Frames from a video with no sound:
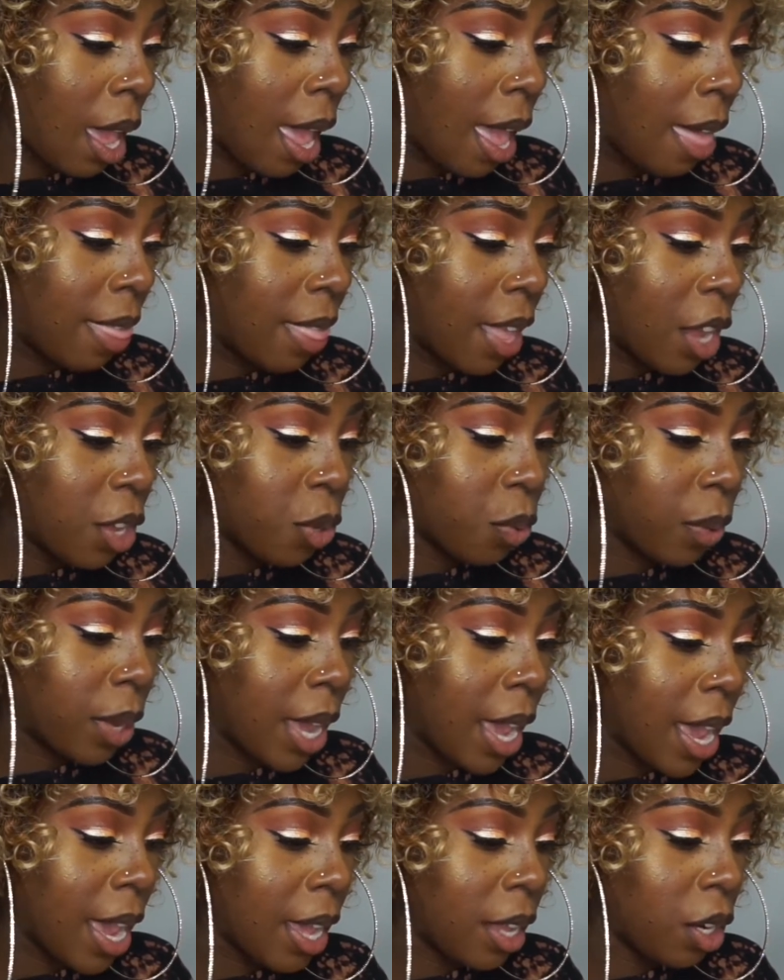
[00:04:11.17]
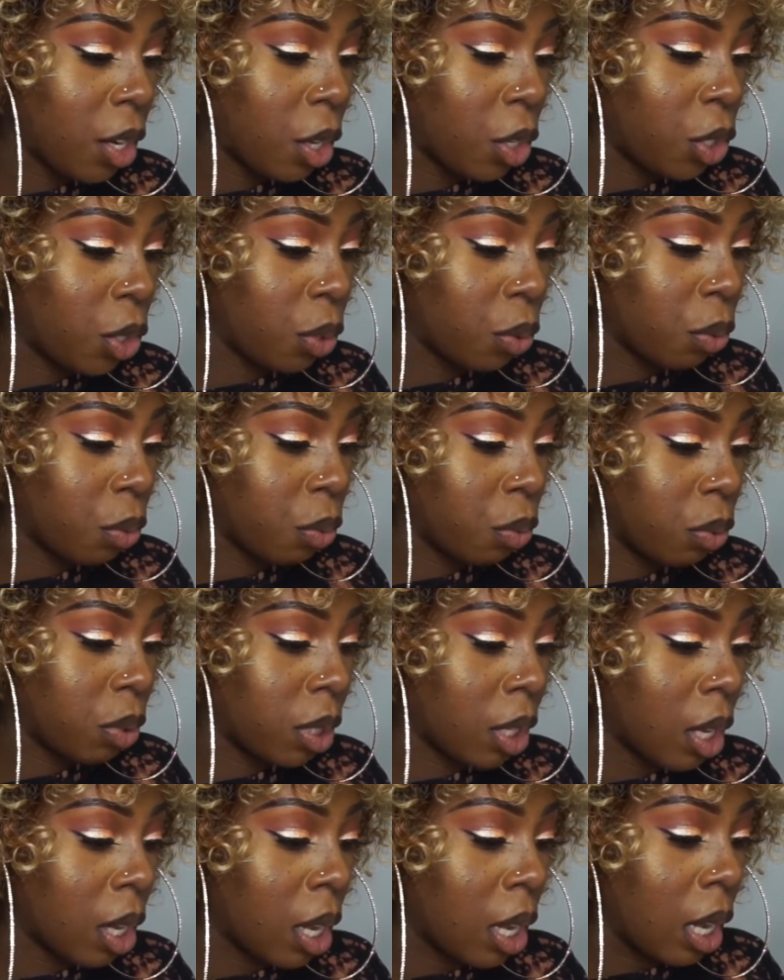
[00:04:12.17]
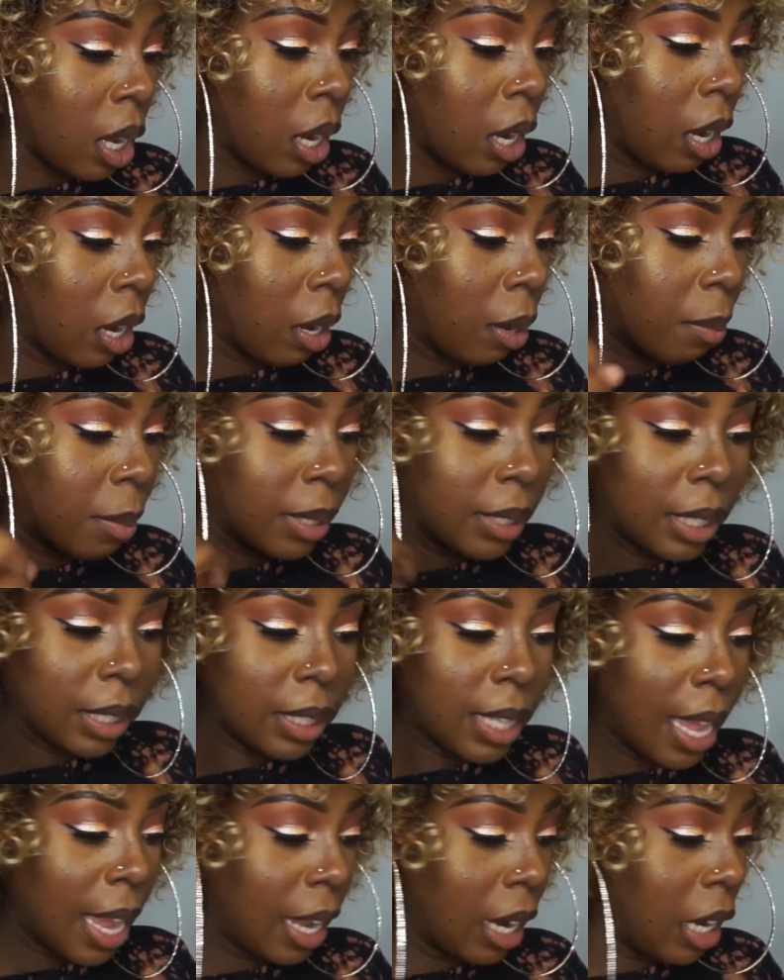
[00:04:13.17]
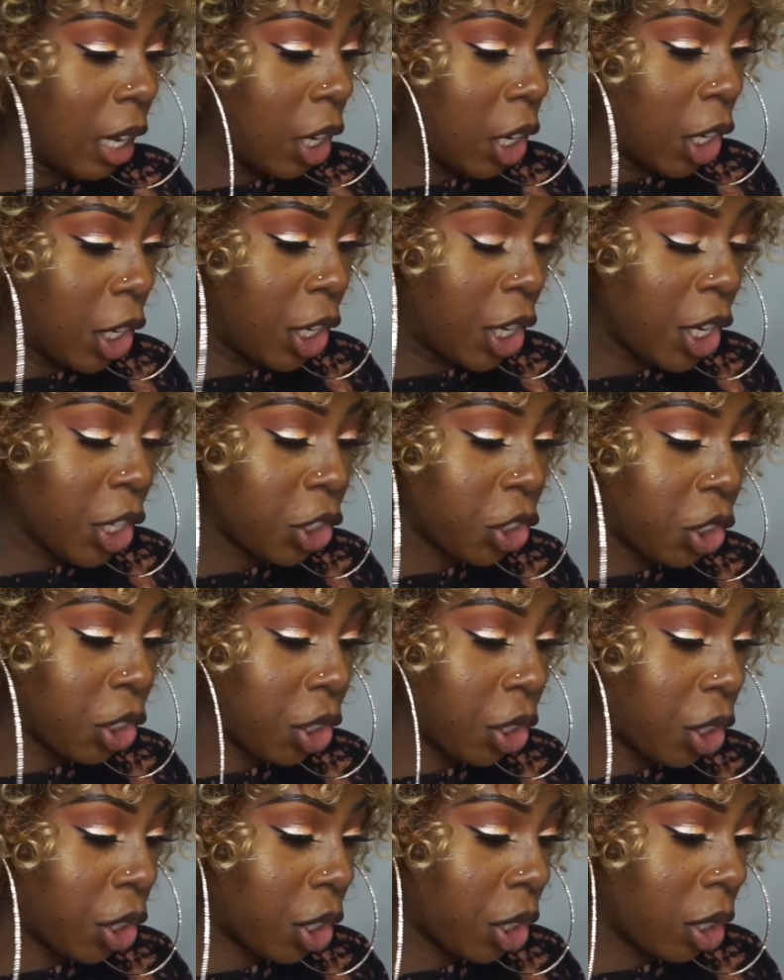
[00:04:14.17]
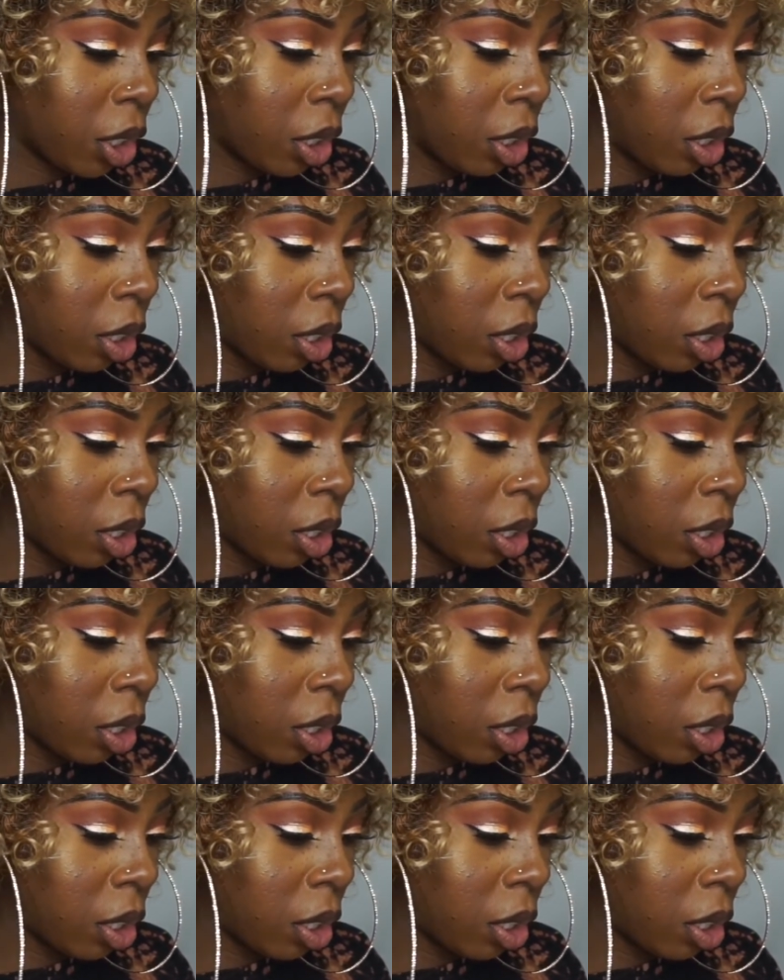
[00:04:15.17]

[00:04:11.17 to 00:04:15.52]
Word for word: and that you can use um, a detangling conditioner.